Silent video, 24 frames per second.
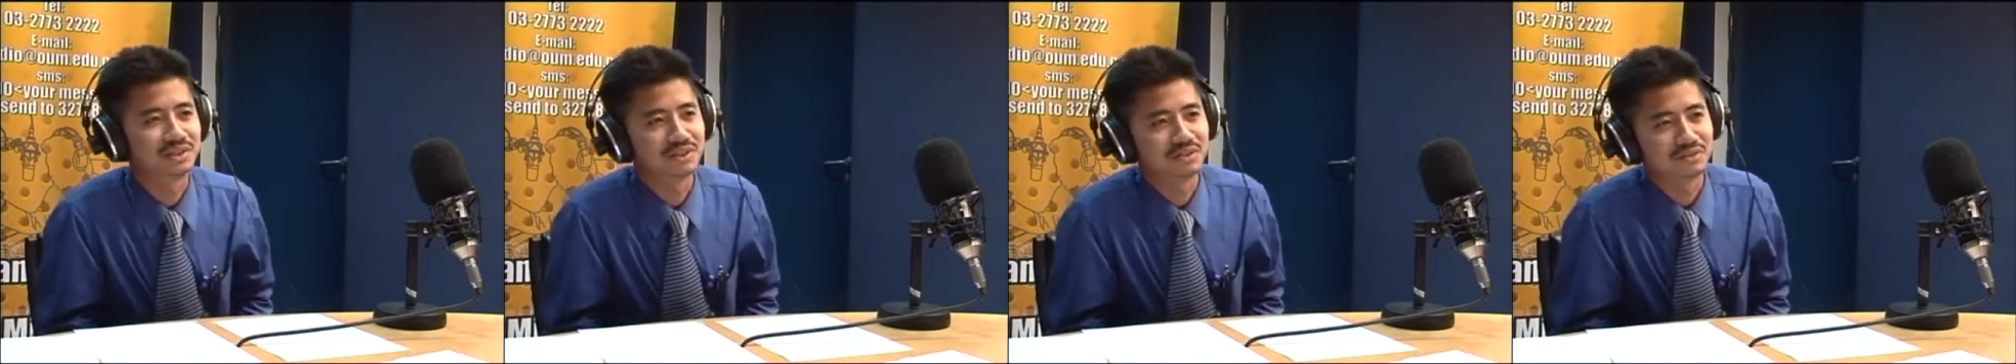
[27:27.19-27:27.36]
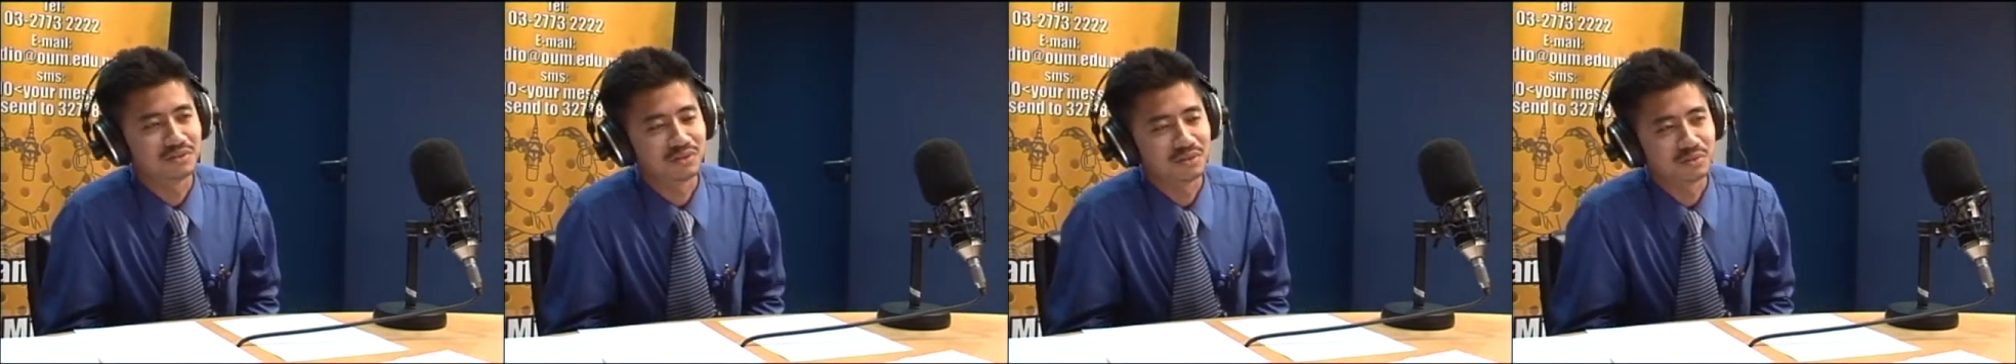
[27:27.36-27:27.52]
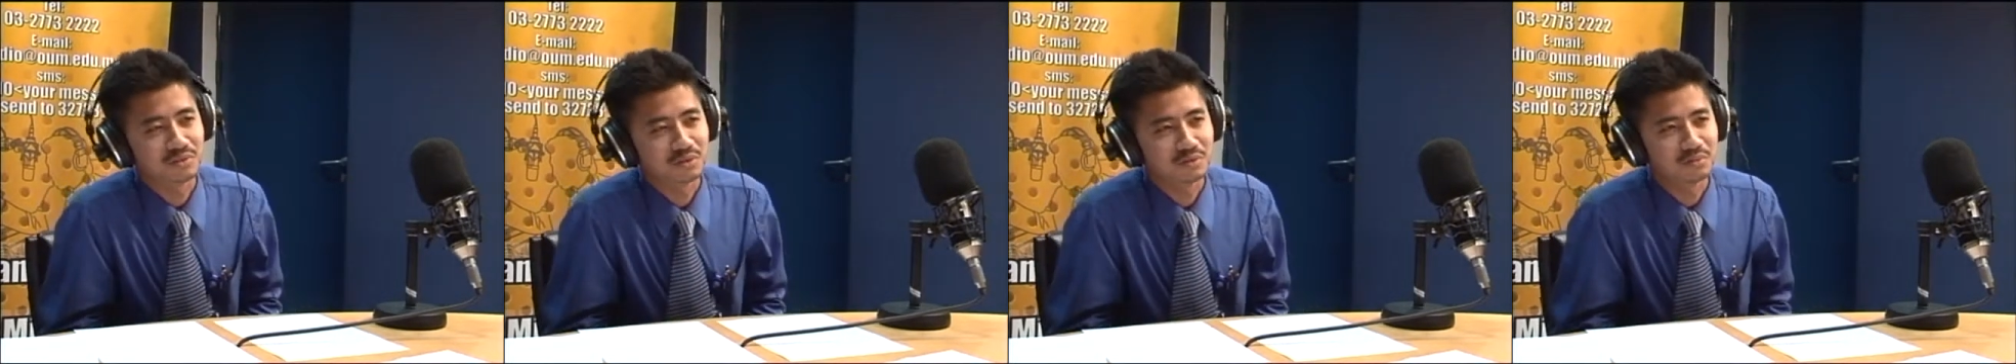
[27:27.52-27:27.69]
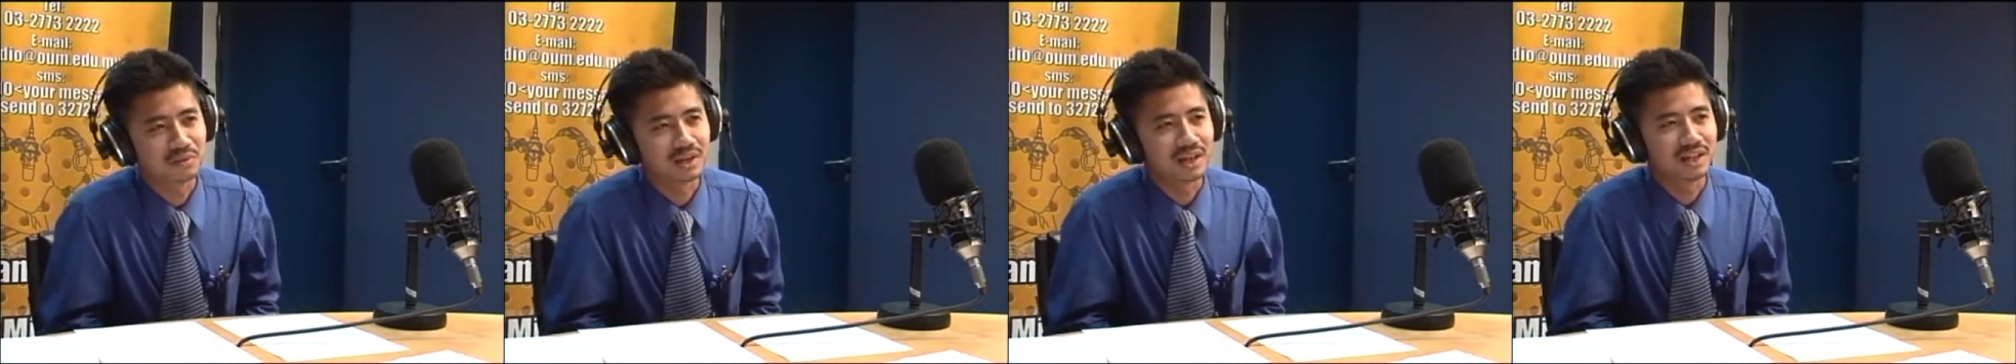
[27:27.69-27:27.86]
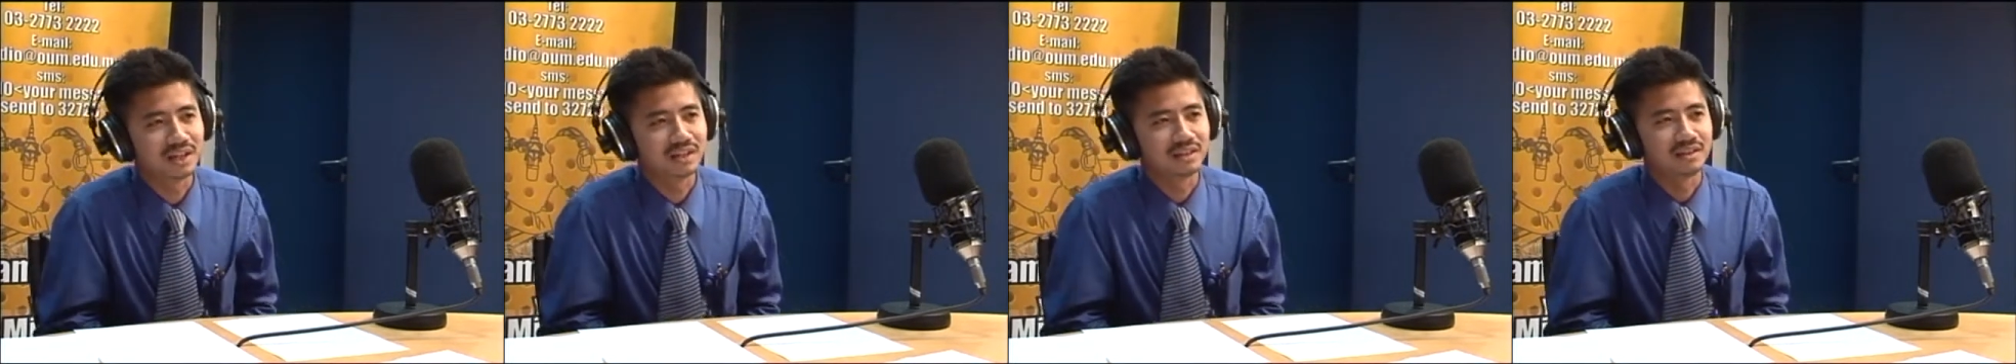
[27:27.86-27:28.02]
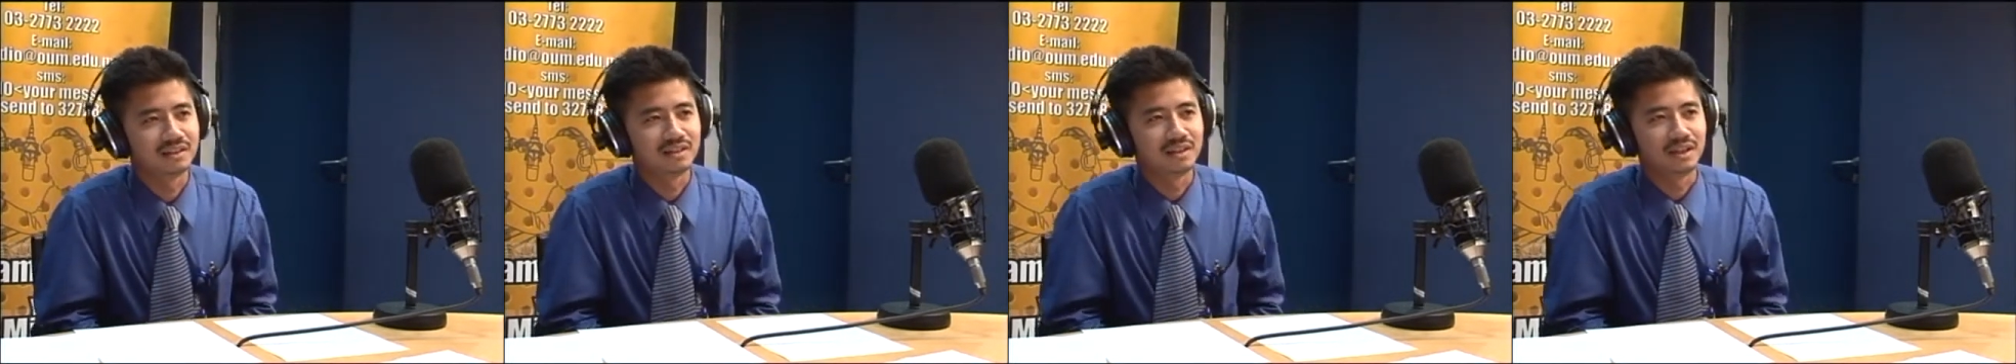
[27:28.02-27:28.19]
for mobile
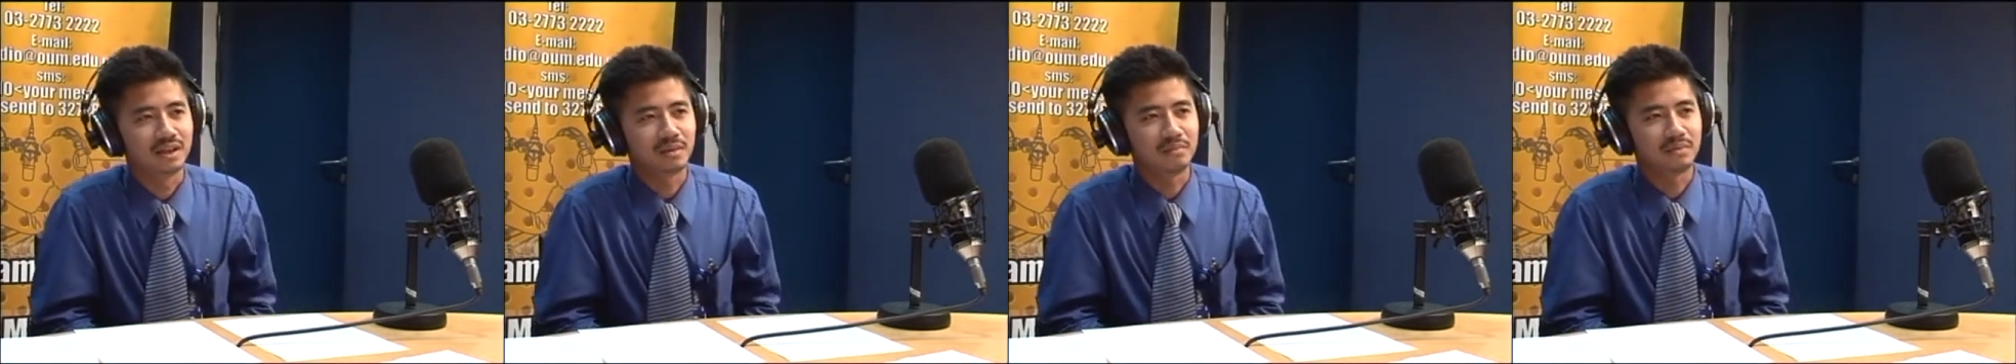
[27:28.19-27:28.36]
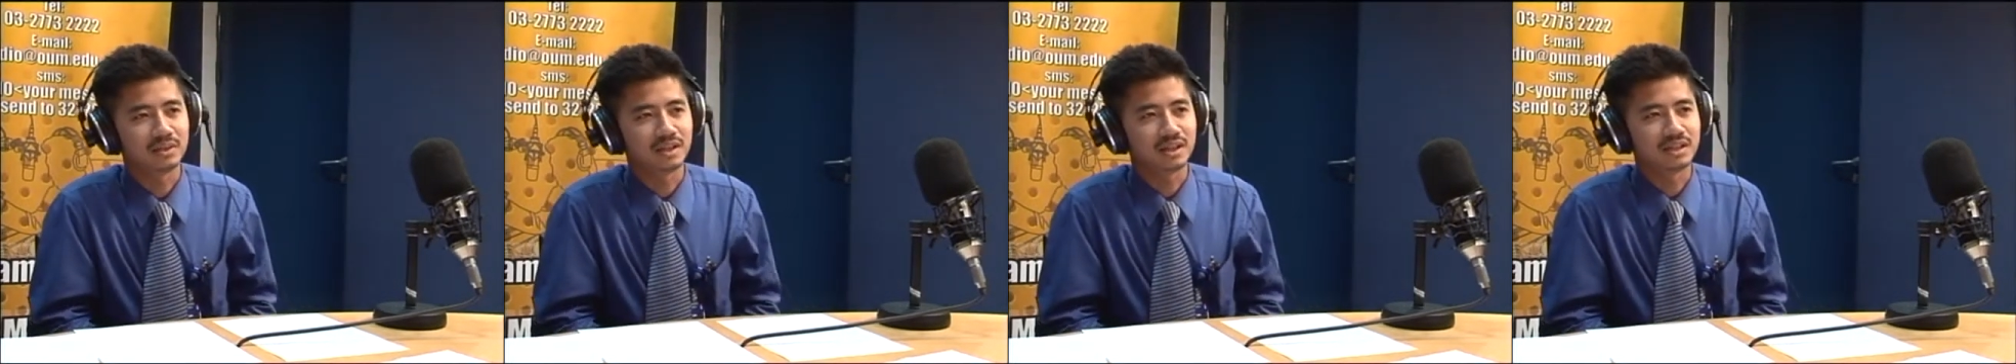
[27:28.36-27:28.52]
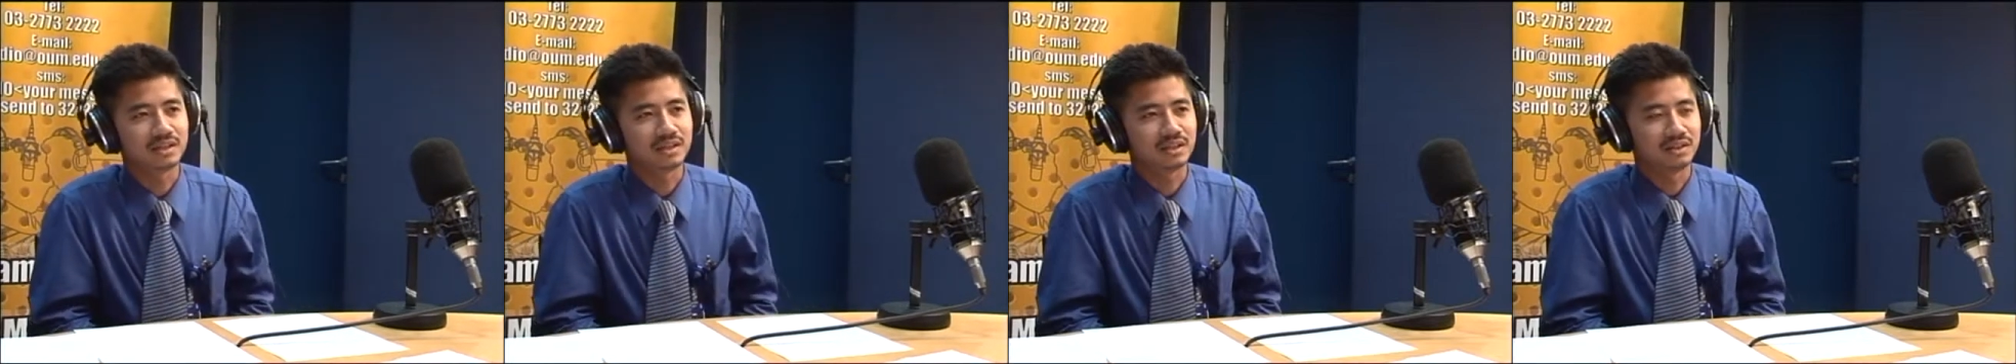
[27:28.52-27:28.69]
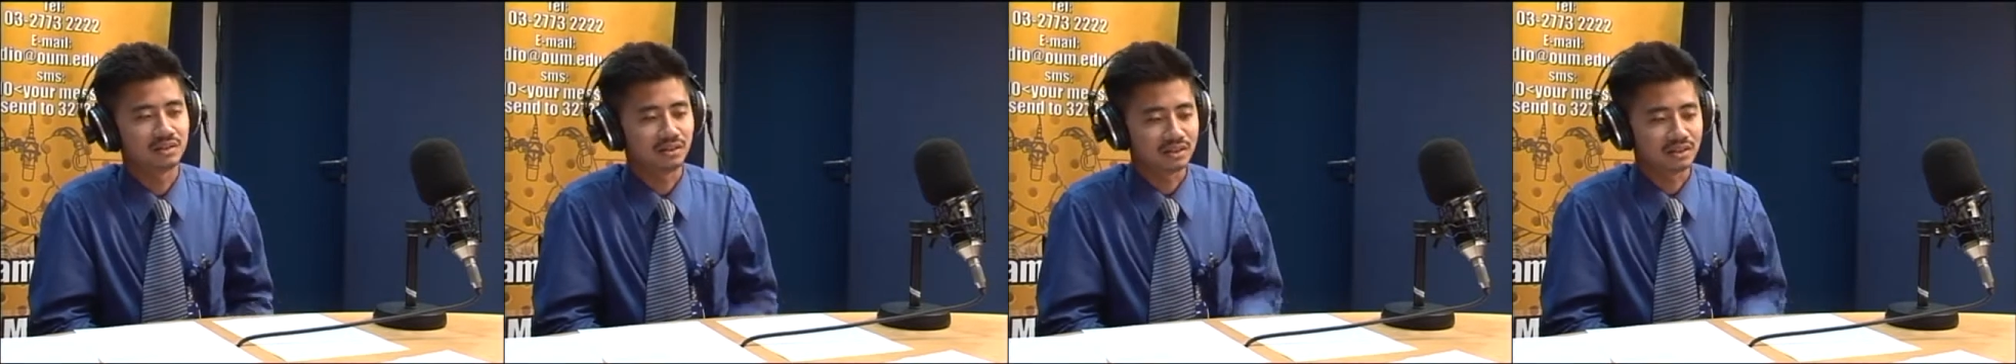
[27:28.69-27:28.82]
application,